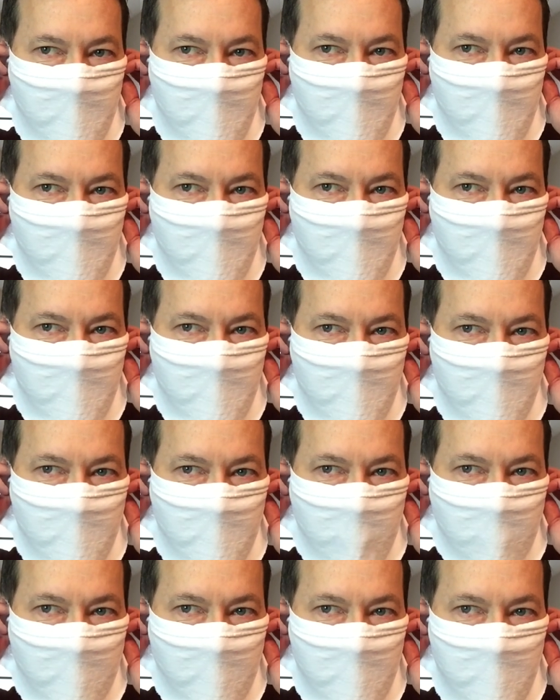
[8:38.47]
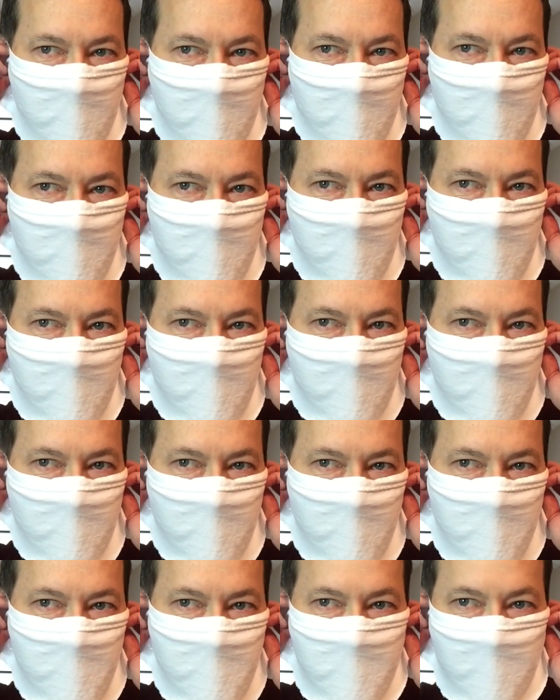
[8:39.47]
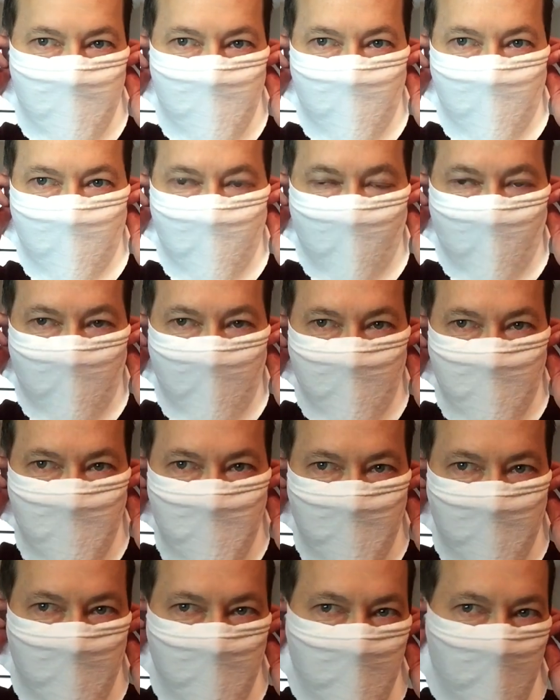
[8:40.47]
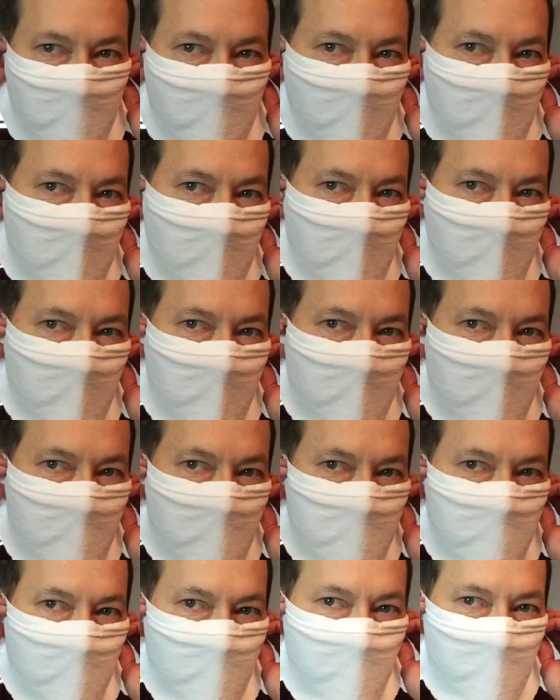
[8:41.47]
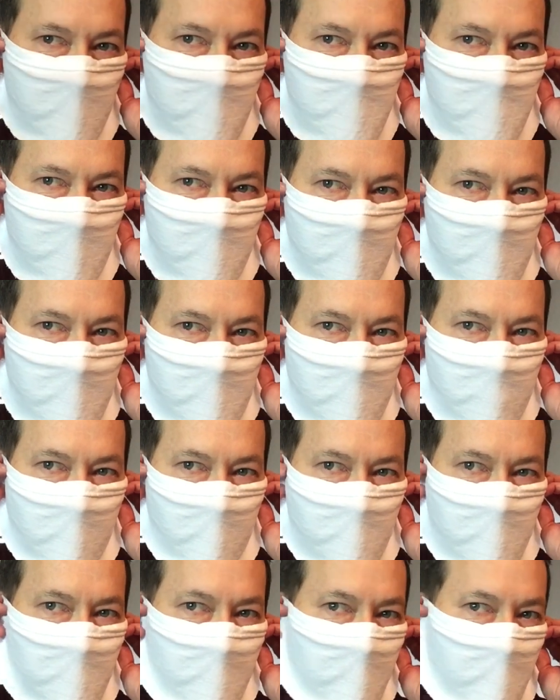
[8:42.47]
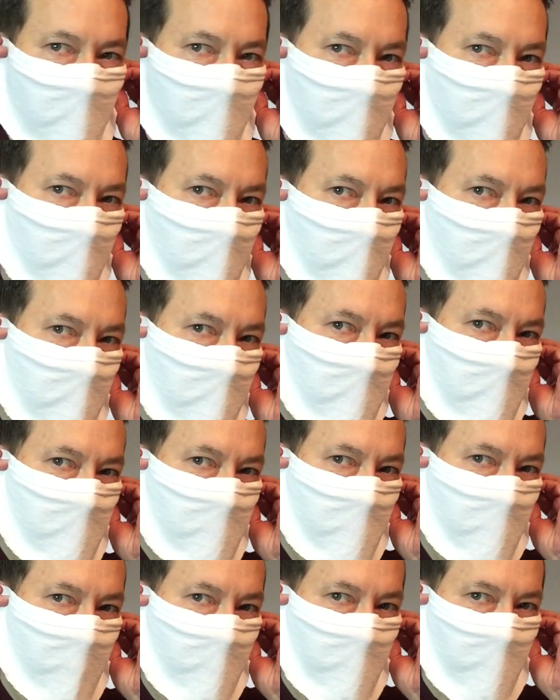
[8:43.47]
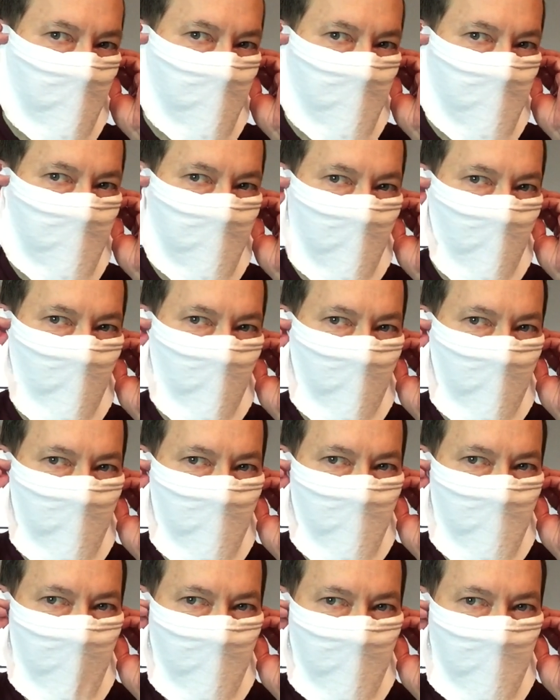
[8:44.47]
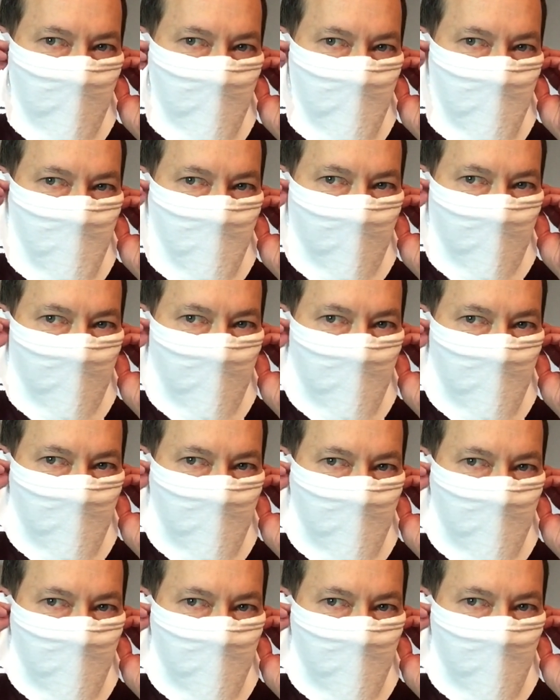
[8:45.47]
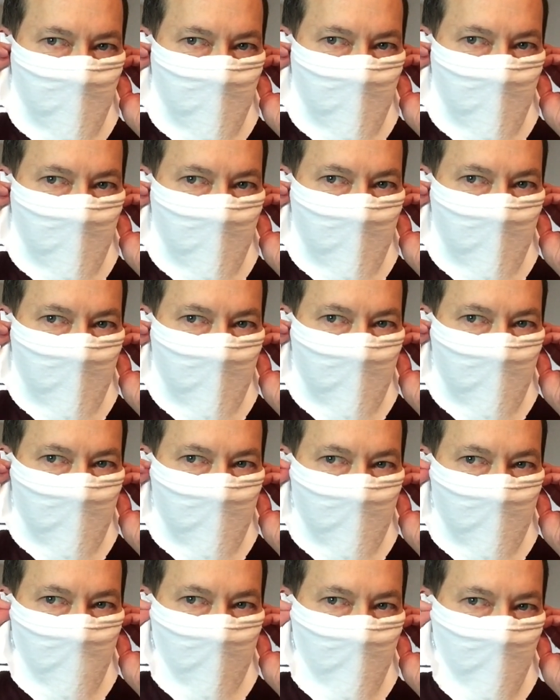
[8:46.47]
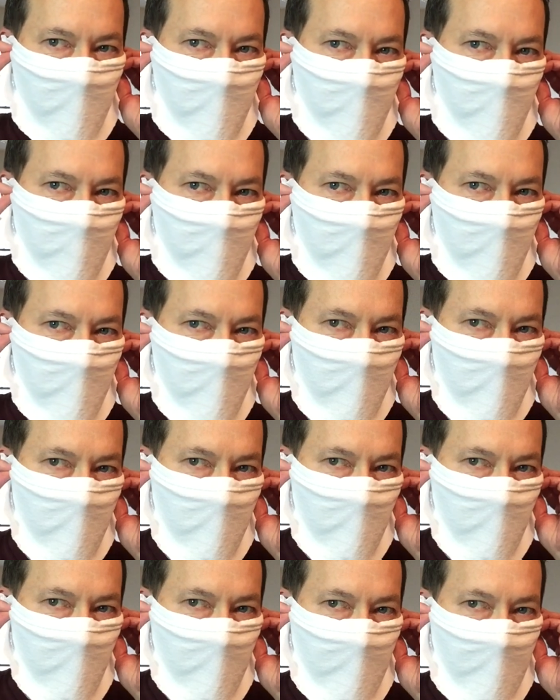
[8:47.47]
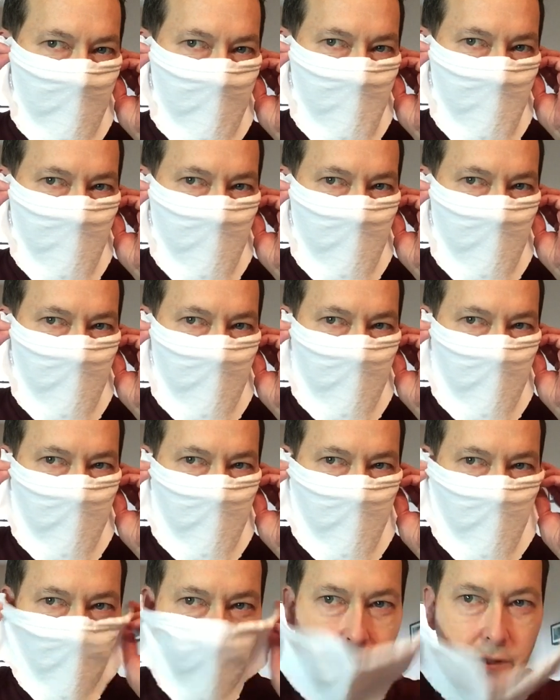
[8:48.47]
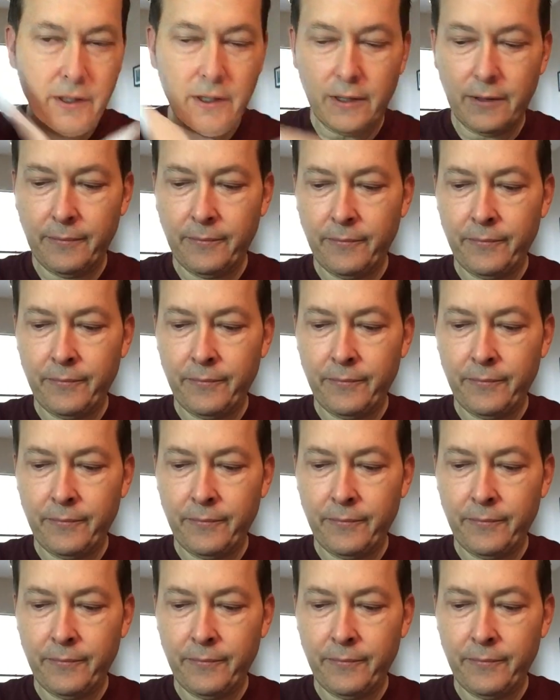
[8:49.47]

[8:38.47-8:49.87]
make your cut that will go around your ear. So basically come in and just put your finger where you think that spot is and kind of grasp it, okay?